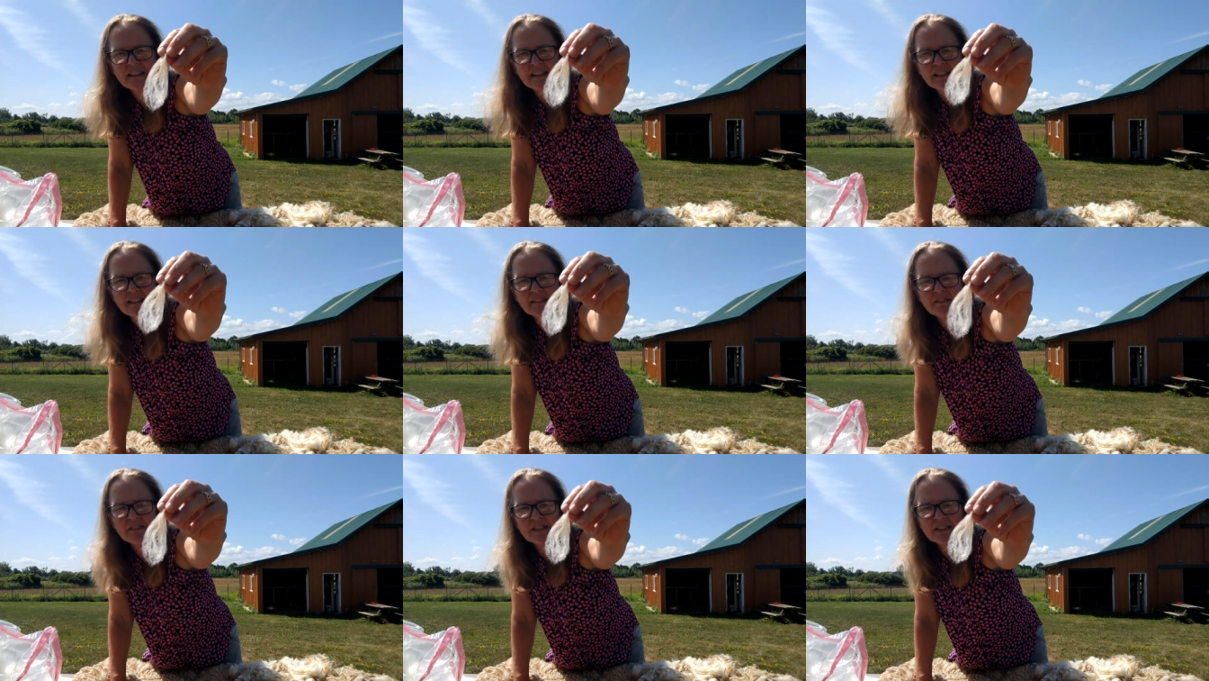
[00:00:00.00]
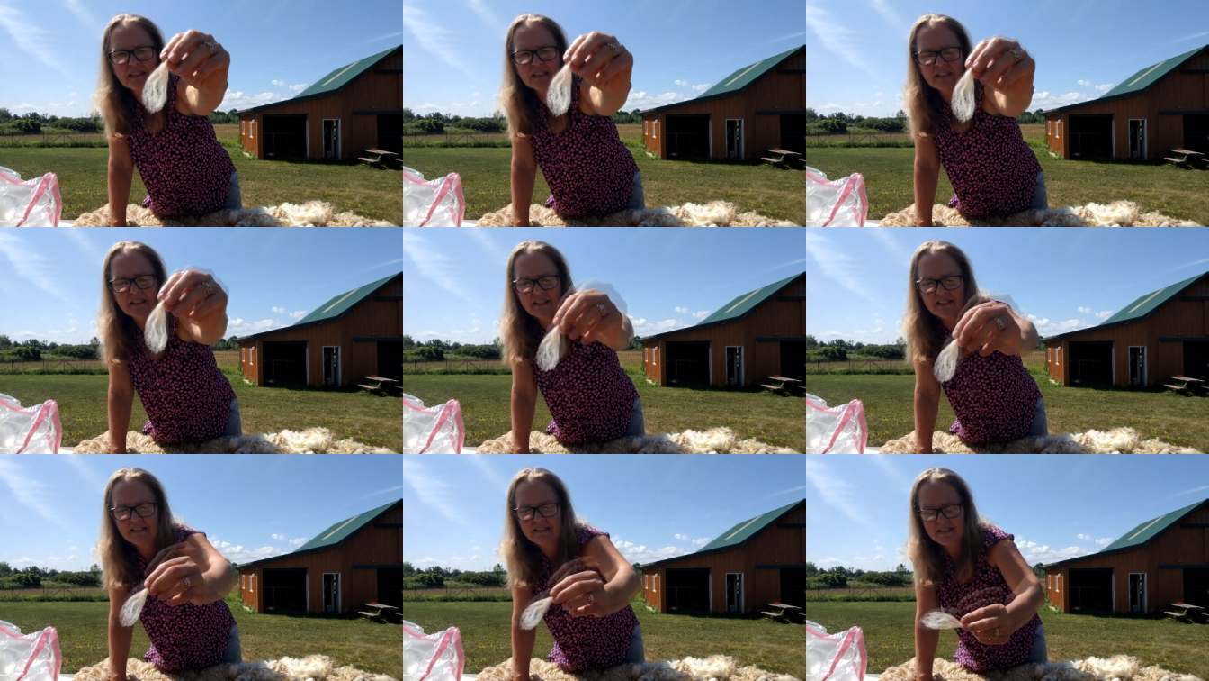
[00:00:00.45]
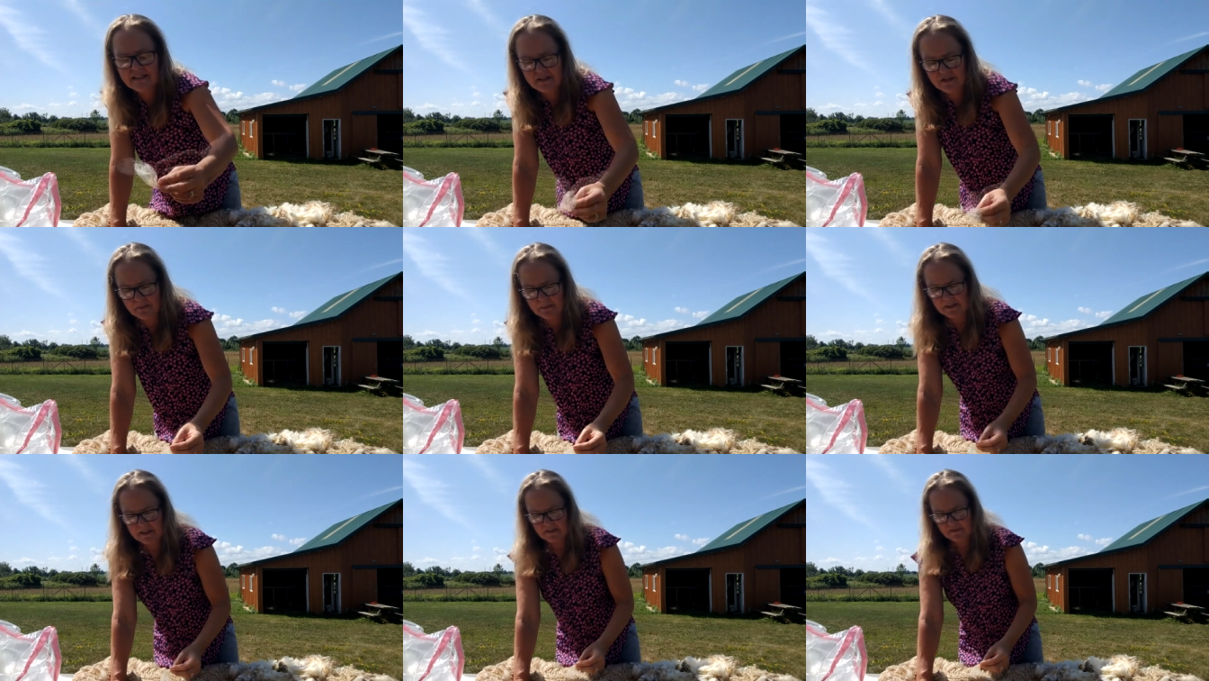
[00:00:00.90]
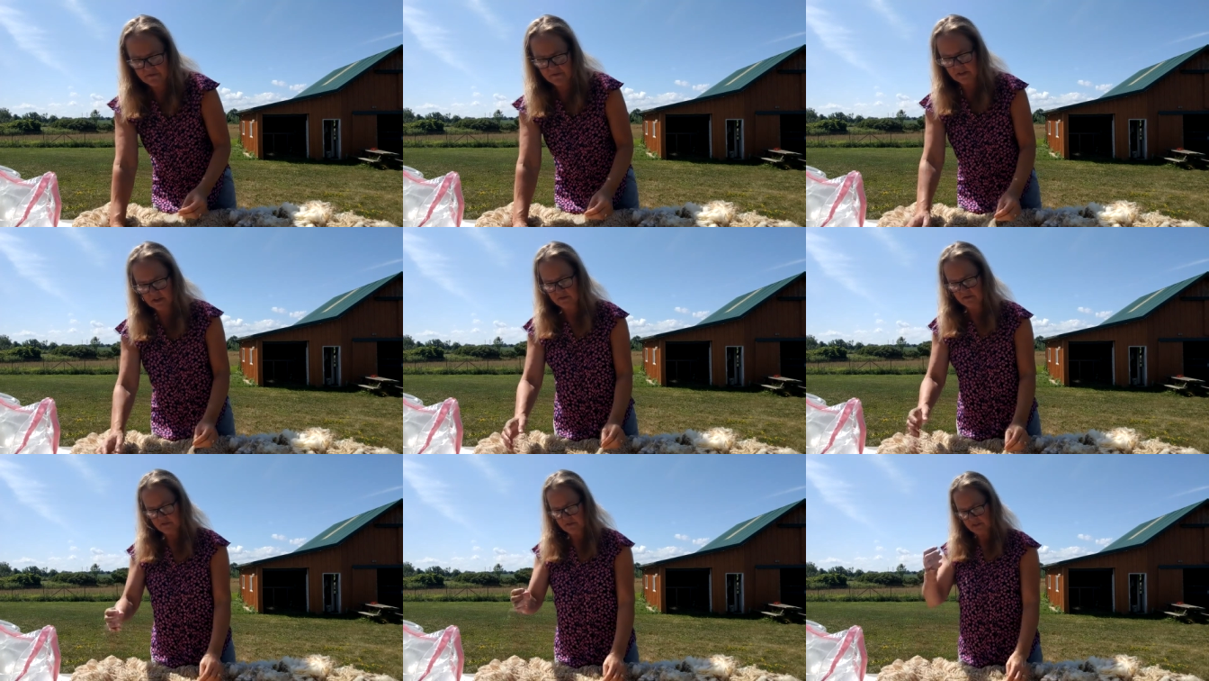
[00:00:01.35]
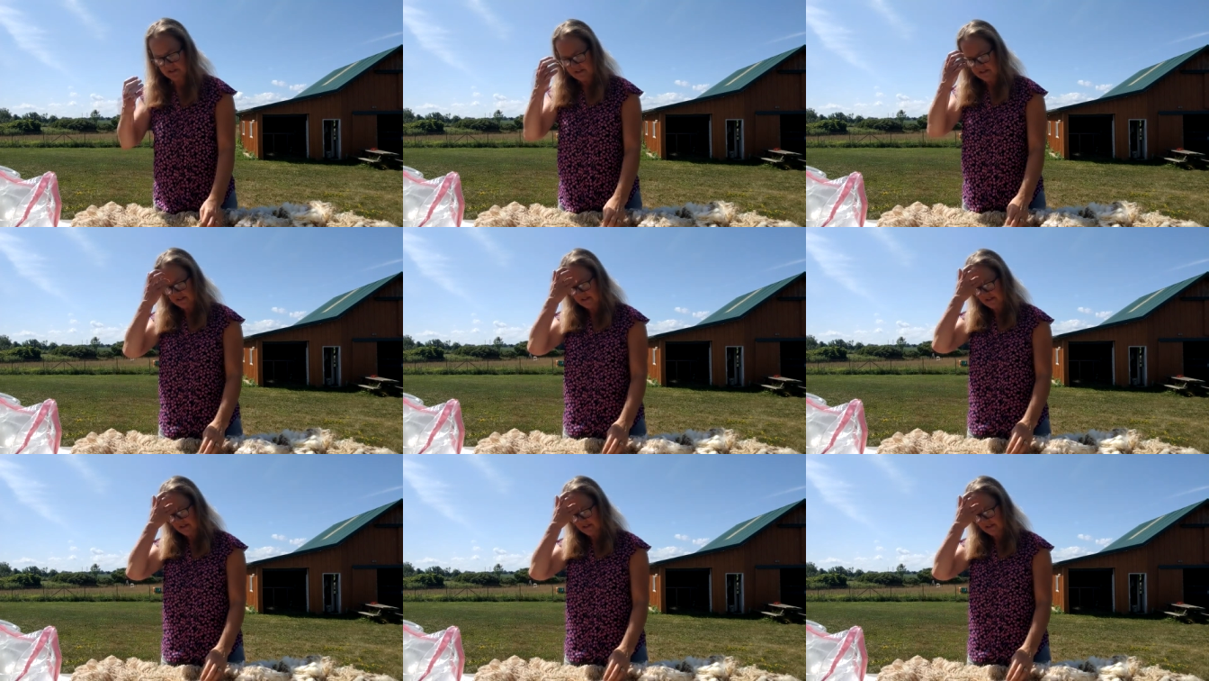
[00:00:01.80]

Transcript: and really nice. This will be a fun fleece